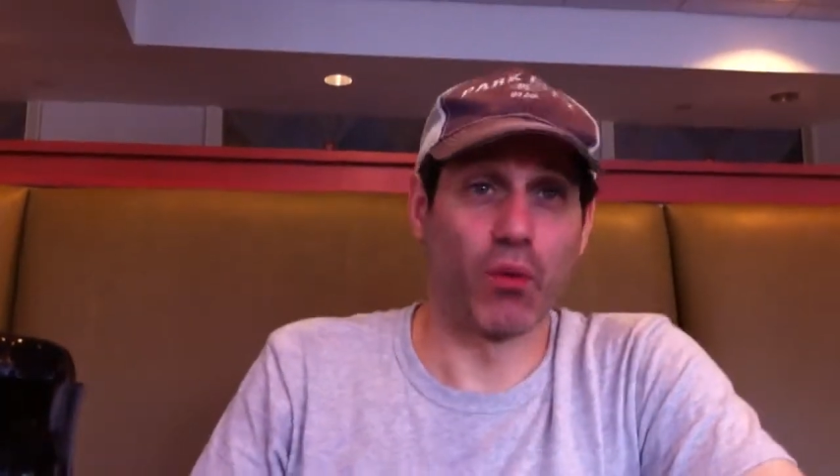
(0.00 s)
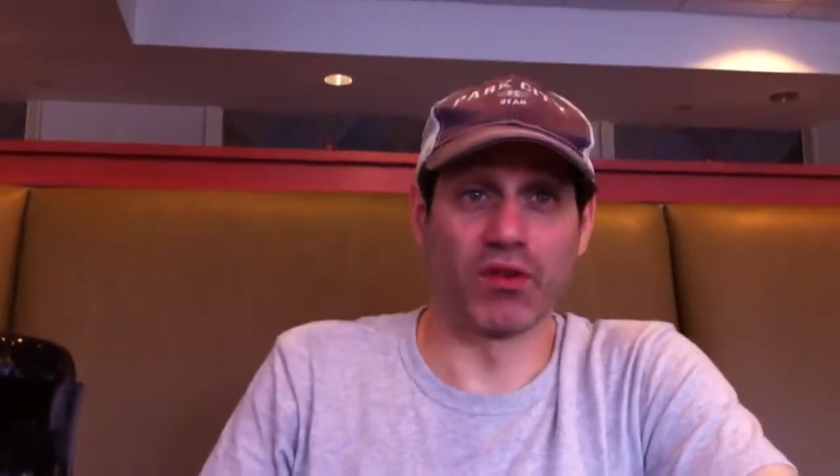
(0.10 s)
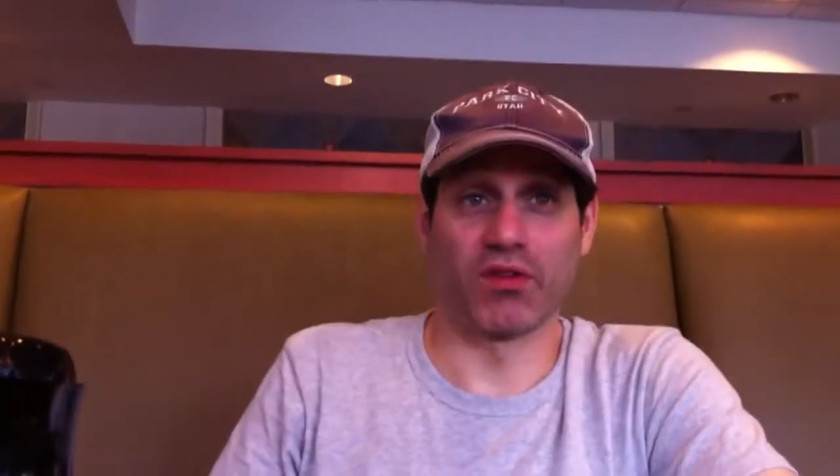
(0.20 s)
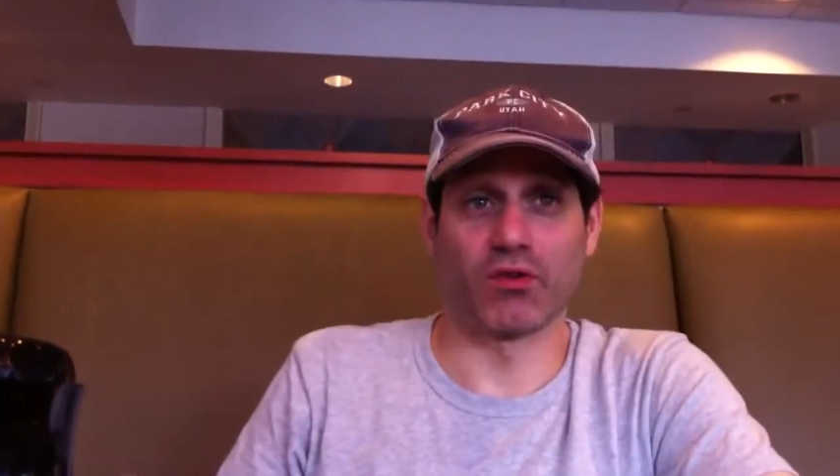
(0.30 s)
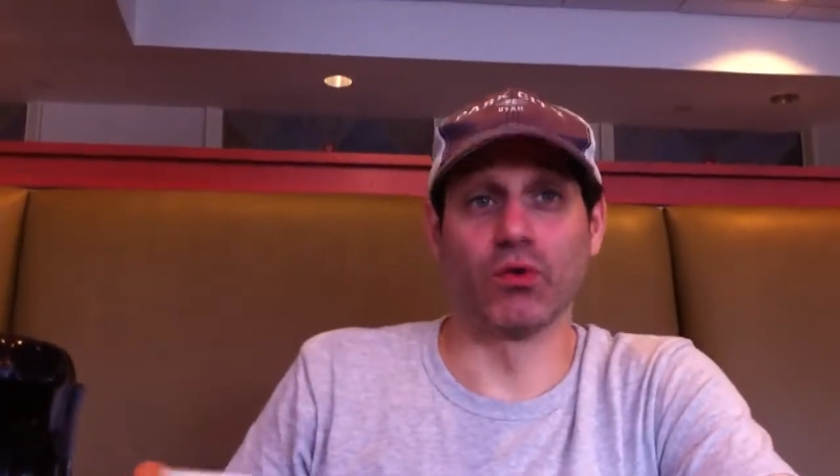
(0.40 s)

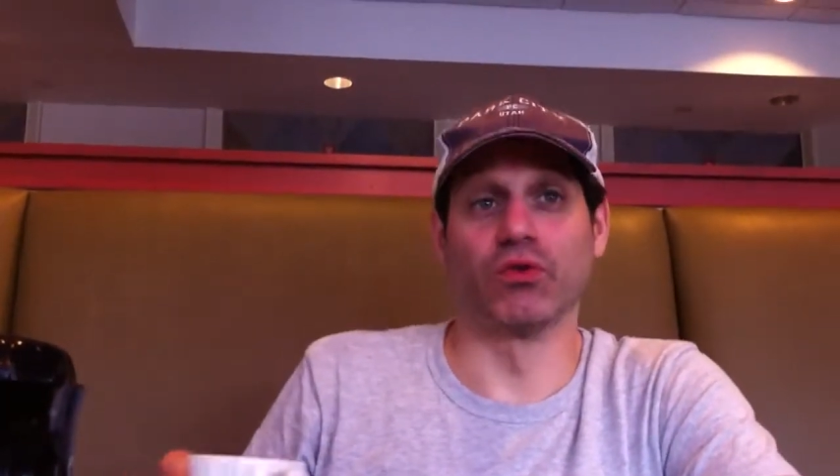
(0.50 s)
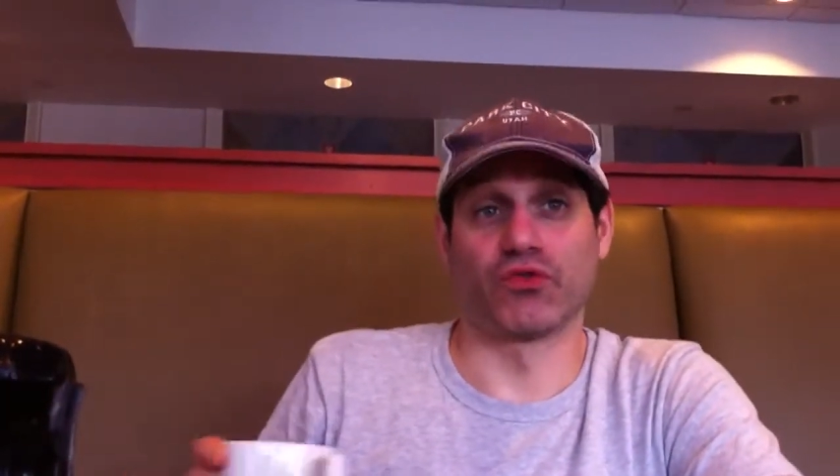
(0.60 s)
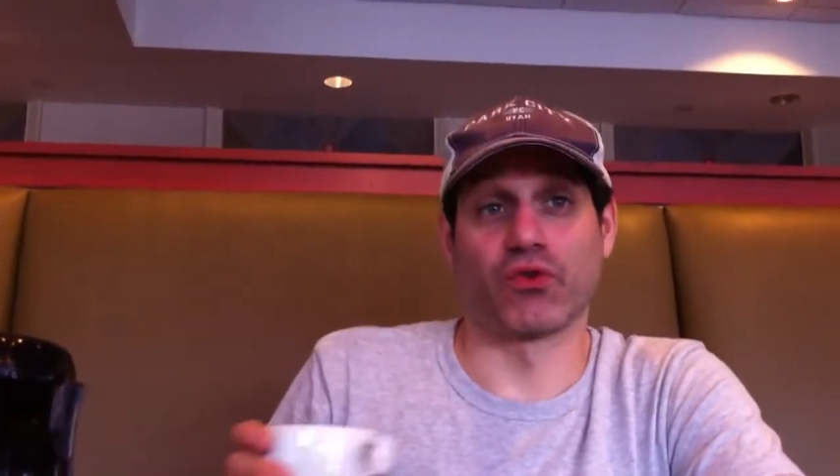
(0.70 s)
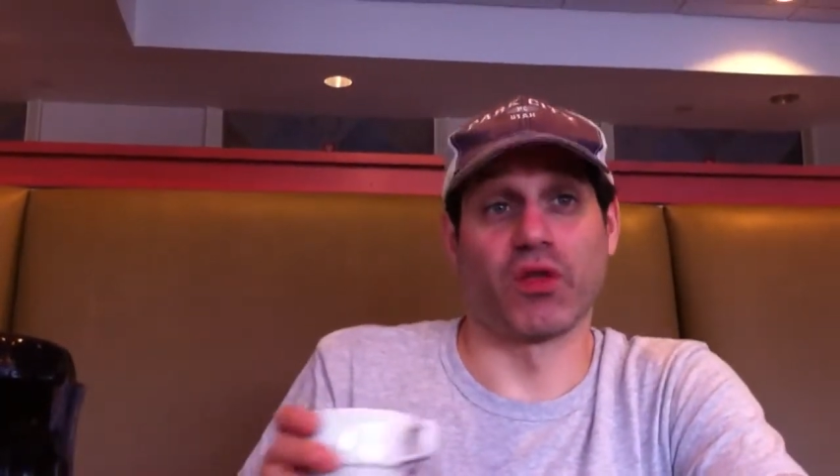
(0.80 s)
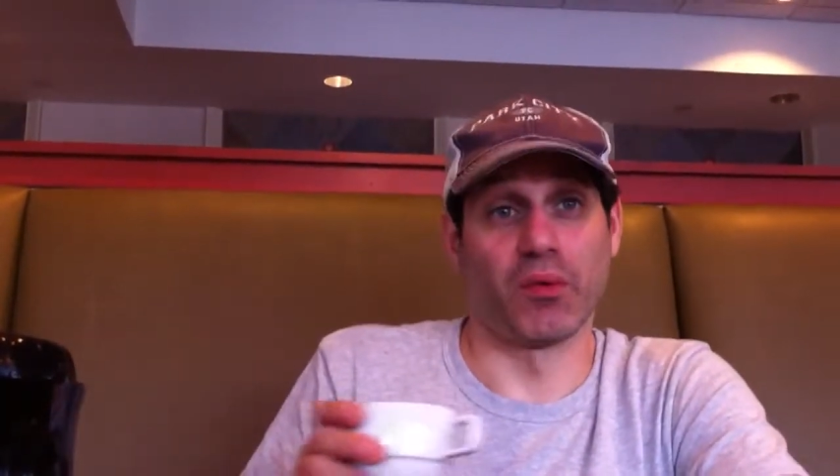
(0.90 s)
went to school in
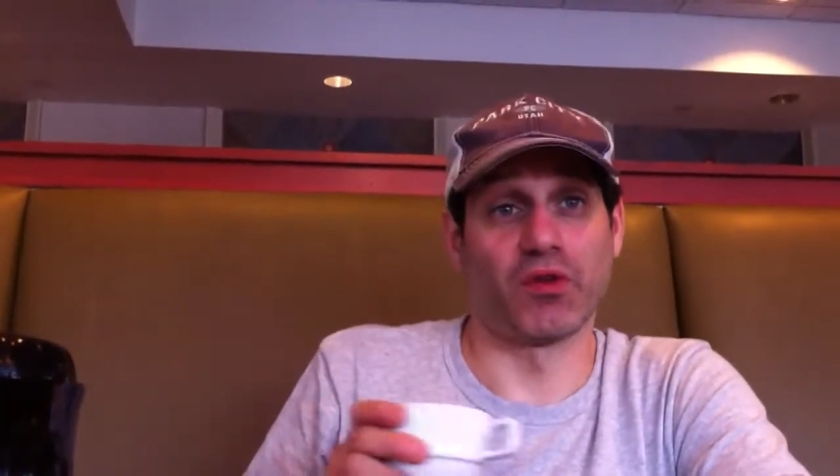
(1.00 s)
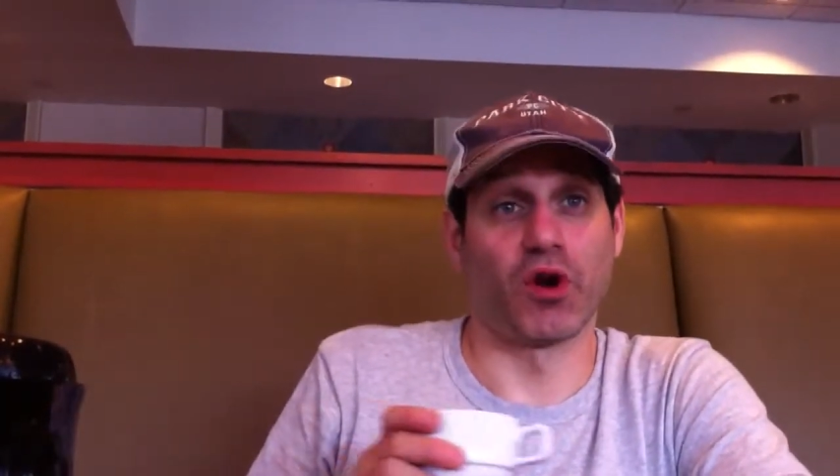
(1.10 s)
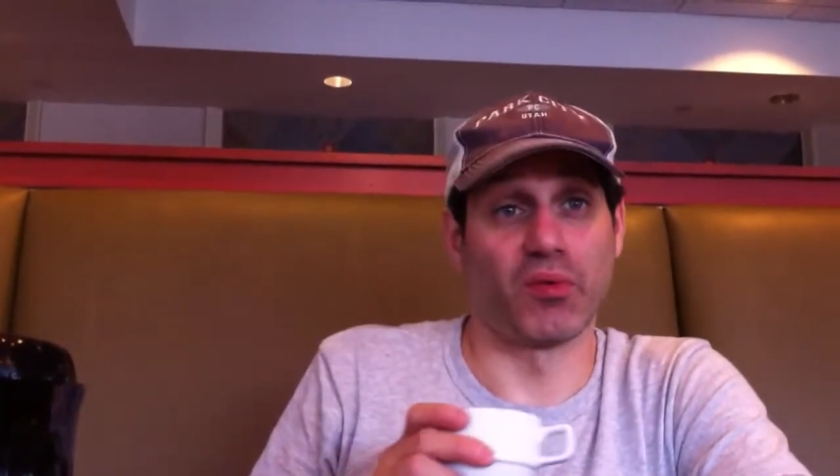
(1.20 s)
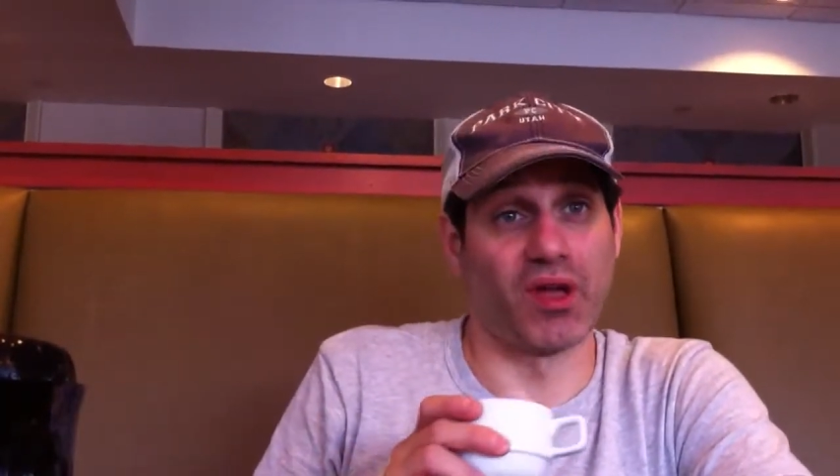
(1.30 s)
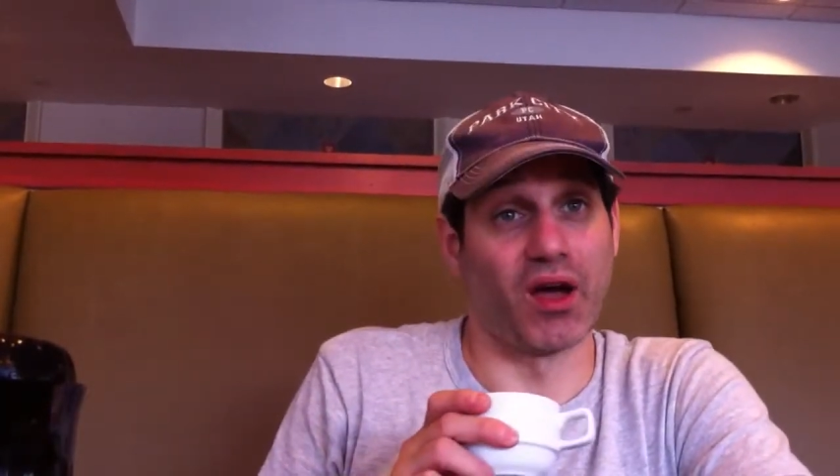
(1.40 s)
Troy. They went to
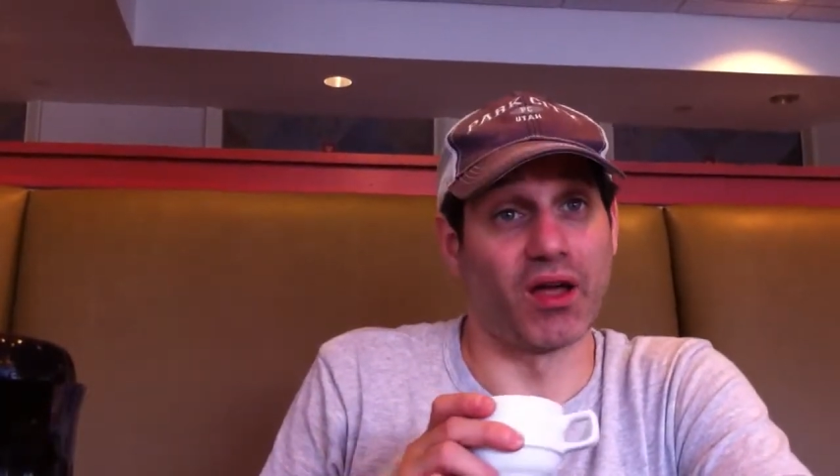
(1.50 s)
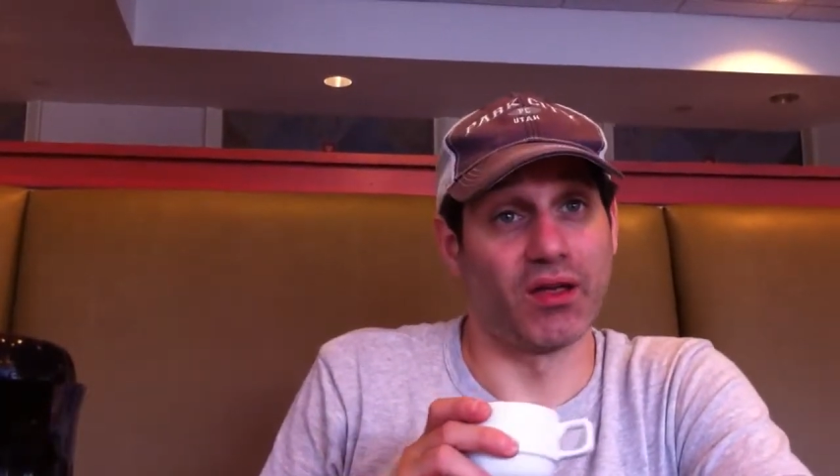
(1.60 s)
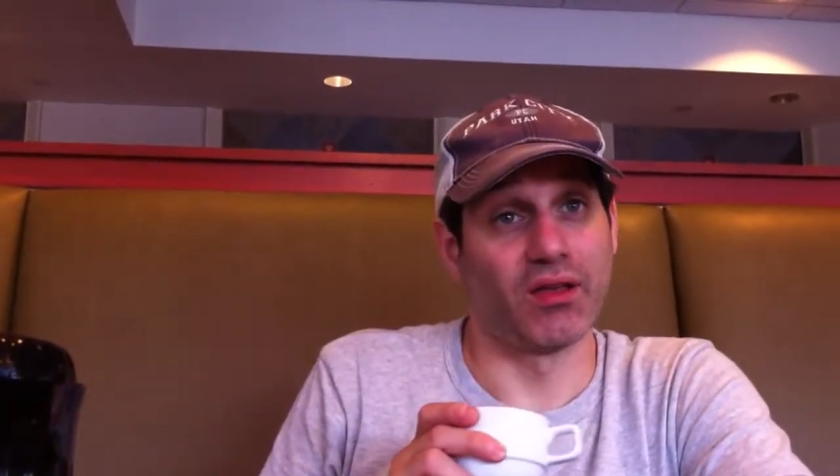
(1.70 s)
RPI.